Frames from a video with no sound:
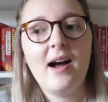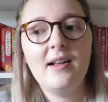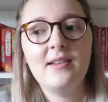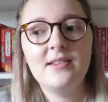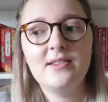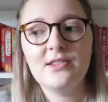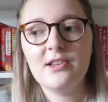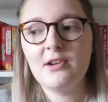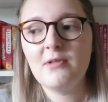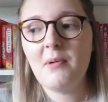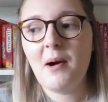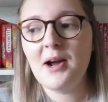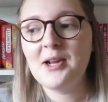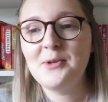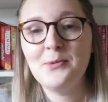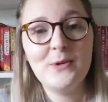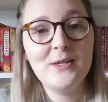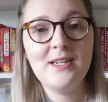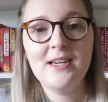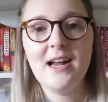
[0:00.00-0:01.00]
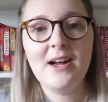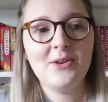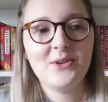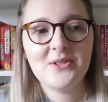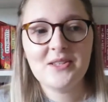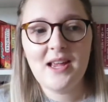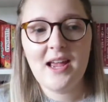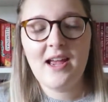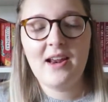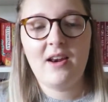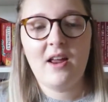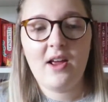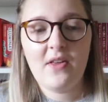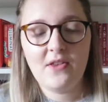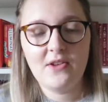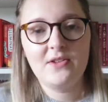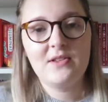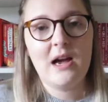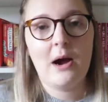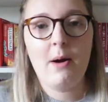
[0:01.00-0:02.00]
And so I tweeted out saying
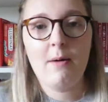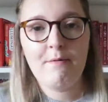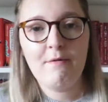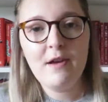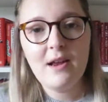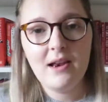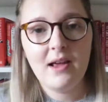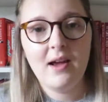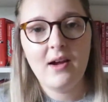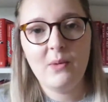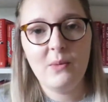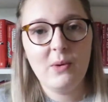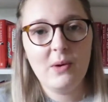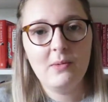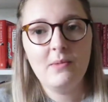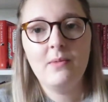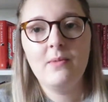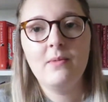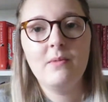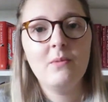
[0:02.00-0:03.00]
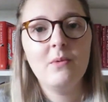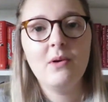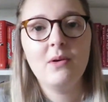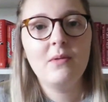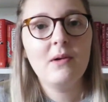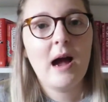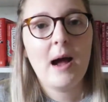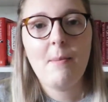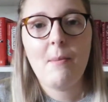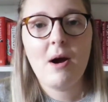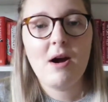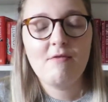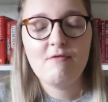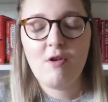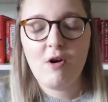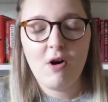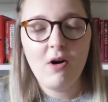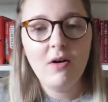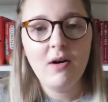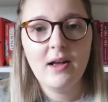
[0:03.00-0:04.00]
like, this is how I'm feeling. What am I
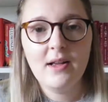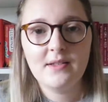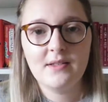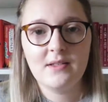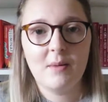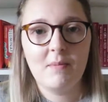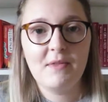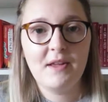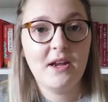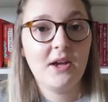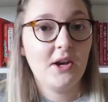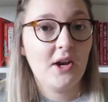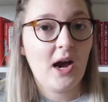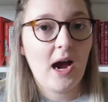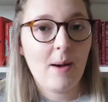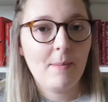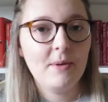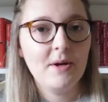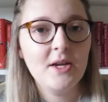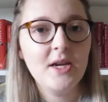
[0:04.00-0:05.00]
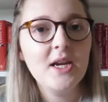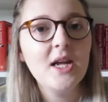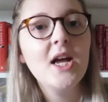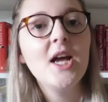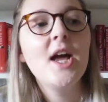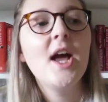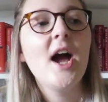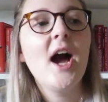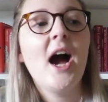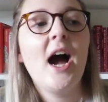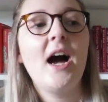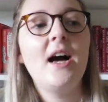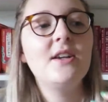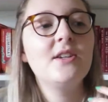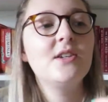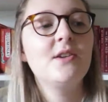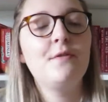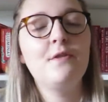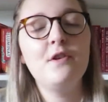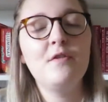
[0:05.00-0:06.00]
wrong? Is something going to happen?
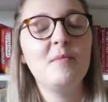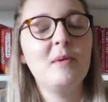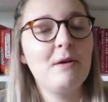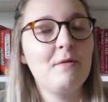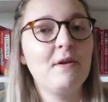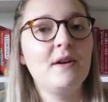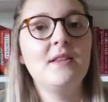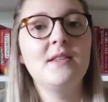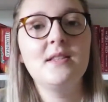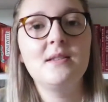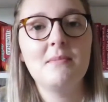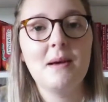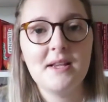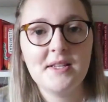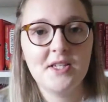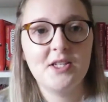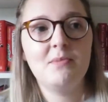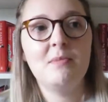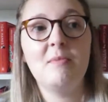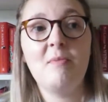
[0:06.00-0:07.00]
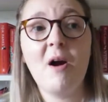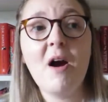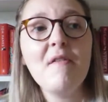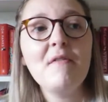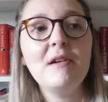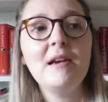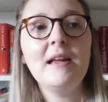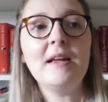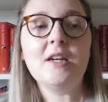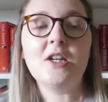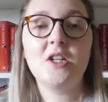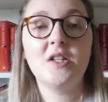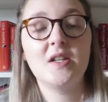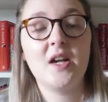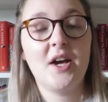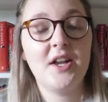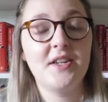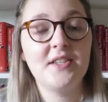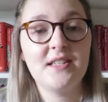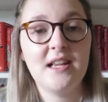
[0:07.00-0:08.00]
And a few of my friends messaged me privately and just
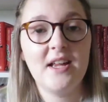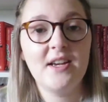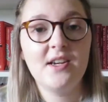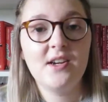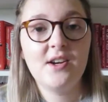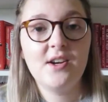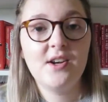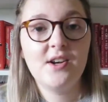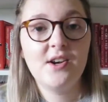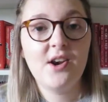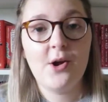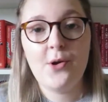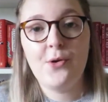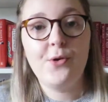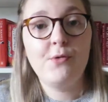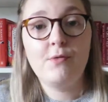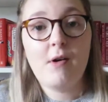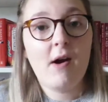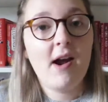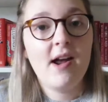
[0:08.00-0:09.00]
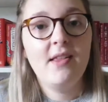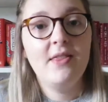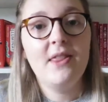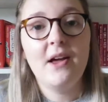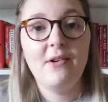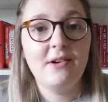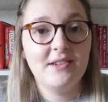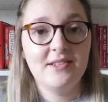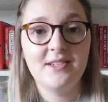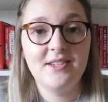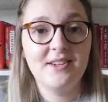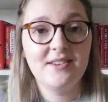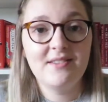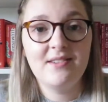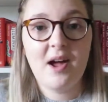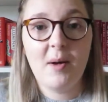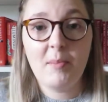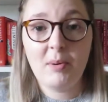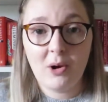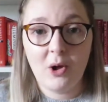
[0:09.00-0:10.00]
kind of said, no, you're right. There
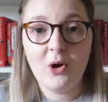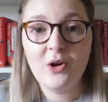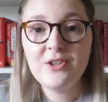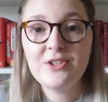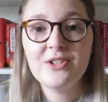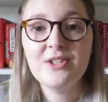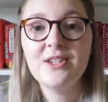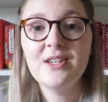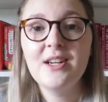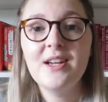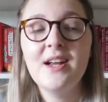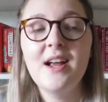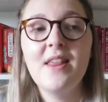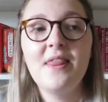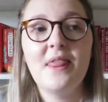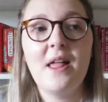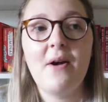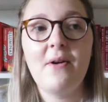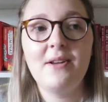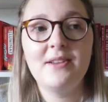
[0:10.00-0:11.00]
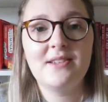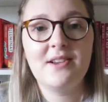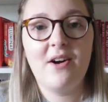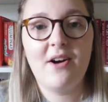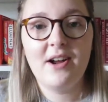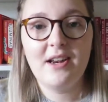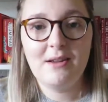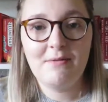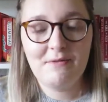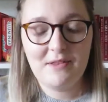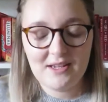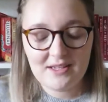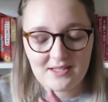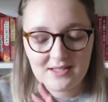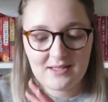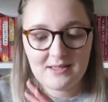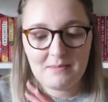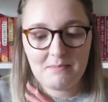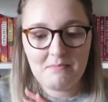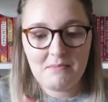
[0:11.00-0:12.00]
isn't a plot. There is kind of
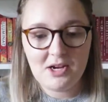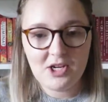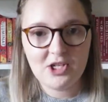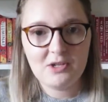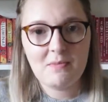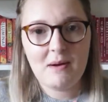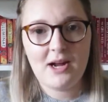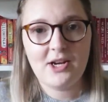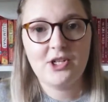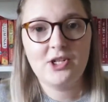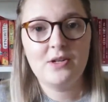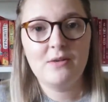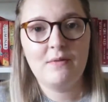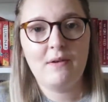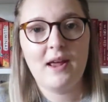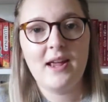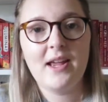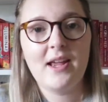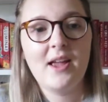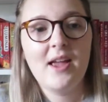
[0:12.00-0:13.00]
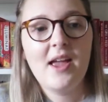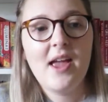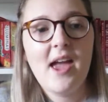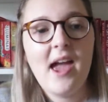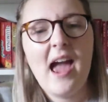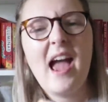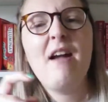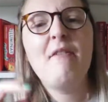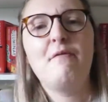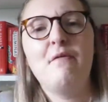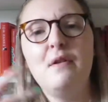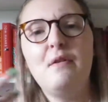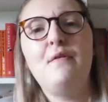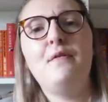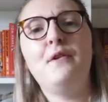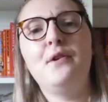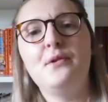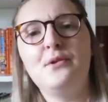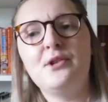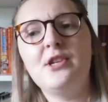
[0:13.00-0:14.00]
this mishmash of like every
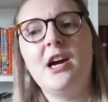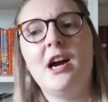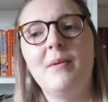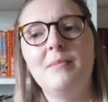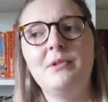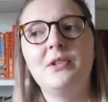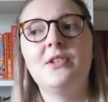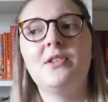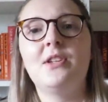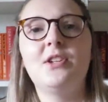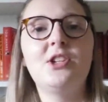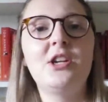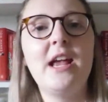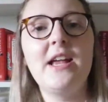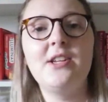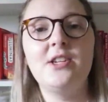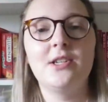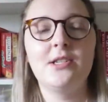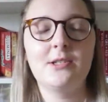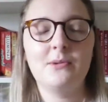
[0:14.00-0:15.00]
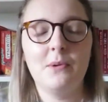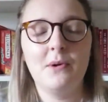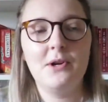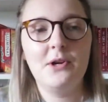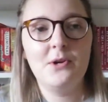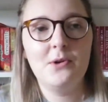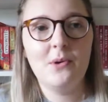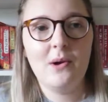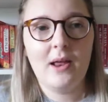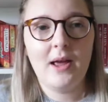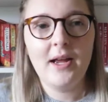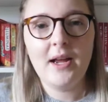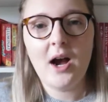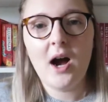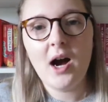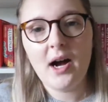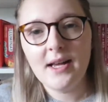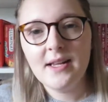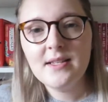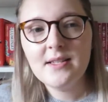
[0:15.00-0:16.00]
few chapters it changes to a new like
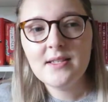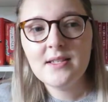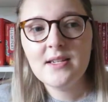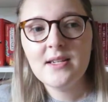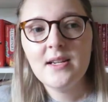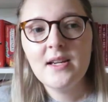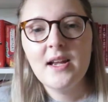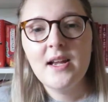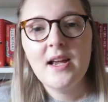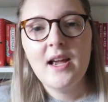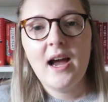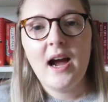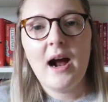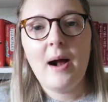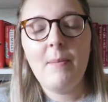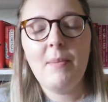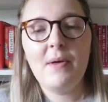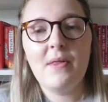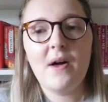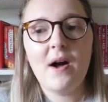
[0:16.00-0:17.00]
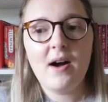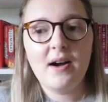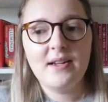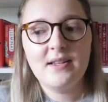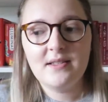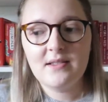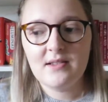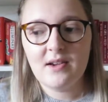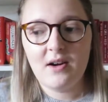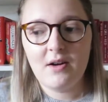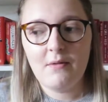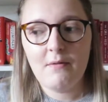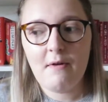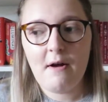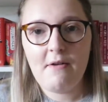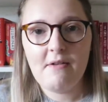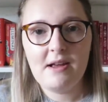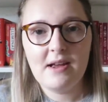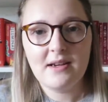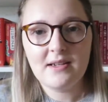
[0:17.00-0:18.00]
heist, but the heists aren't
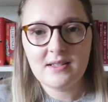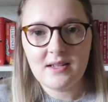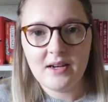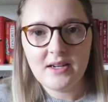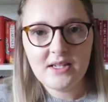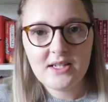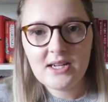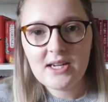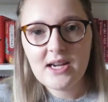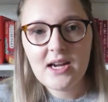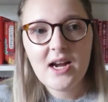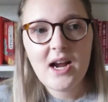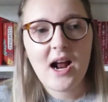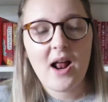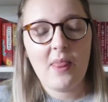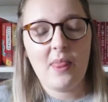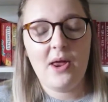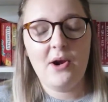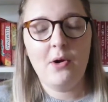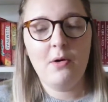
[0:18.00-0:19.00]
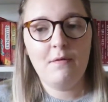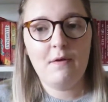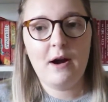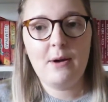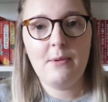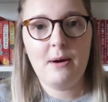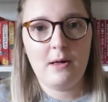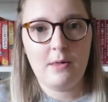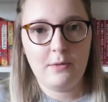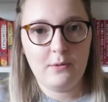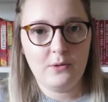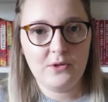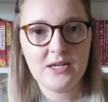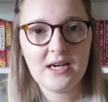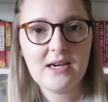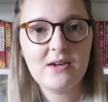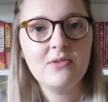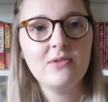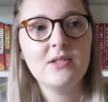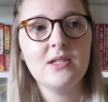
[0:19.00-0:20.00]
very exciting and they're not very well
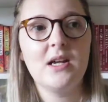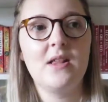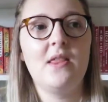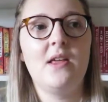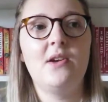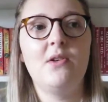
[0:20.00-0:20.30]
thought out and